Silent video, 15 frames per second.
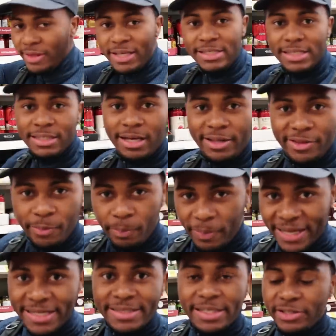This is like the
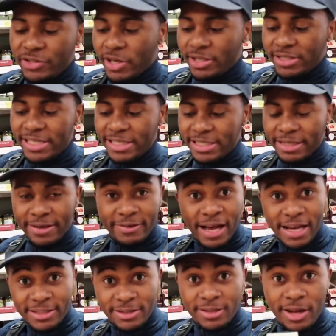basic jerk seasoning. It
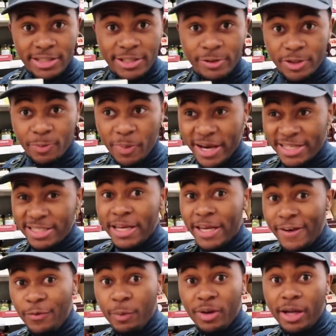has a nice little spice.
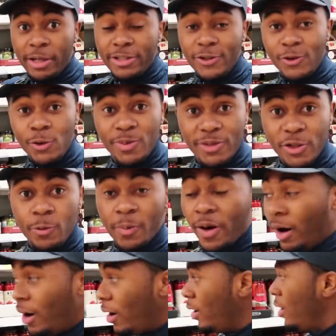If you want like super, super
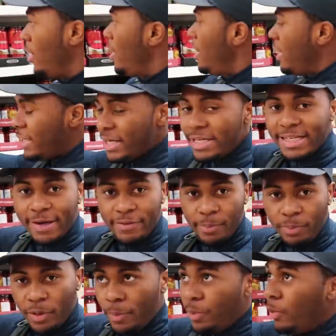hot, you need to have the
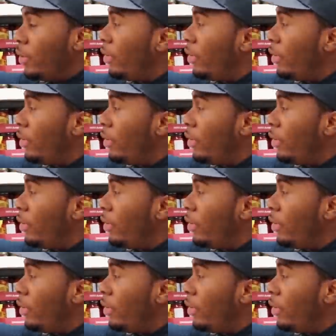proper